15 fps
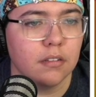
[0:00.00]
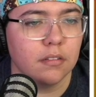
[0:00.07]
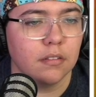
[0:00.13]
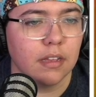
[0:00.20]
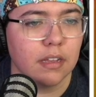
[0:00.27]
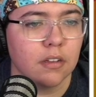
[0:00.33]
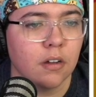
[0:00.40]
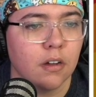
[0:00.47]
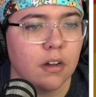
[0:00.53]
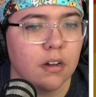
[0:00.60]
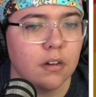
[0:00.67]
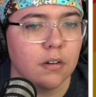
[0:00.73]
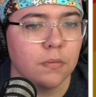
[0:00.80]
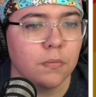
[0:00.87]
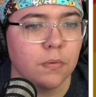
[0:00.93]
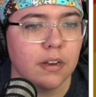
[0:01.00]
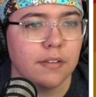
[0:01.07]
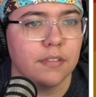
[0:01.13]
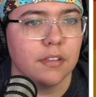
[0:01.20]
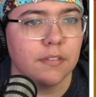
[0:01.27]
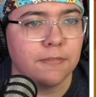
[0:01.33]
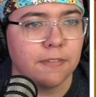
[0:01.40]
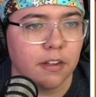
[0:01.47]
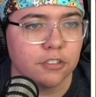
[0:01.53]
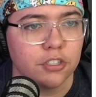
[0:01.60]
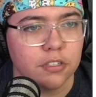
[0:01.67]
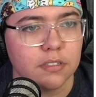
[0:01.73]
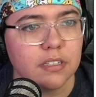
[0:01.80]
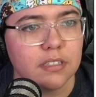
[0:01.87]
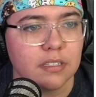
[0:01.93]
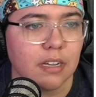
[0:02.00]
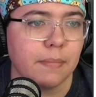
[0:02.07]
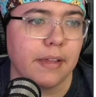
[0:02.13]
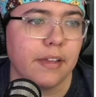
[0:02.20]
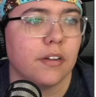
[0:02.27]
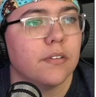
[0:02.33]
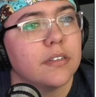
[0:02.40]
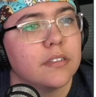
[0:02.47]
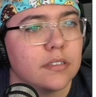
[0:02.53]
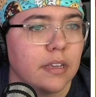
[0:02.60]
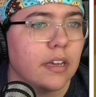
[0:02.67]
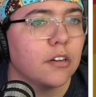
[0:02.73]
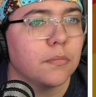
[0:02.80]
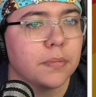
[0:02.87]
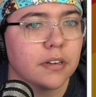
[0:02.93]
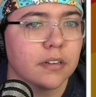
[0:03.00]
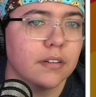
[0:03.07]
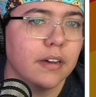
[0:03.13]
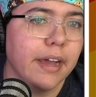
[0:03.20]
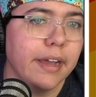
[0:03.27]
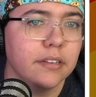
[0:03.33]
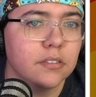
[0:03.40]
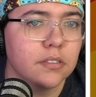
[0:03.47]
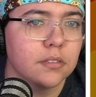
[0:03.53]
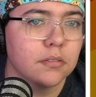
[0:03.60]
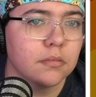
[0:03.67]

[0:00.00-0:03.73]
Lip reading: like, call one of the functions inside my OSC helper class,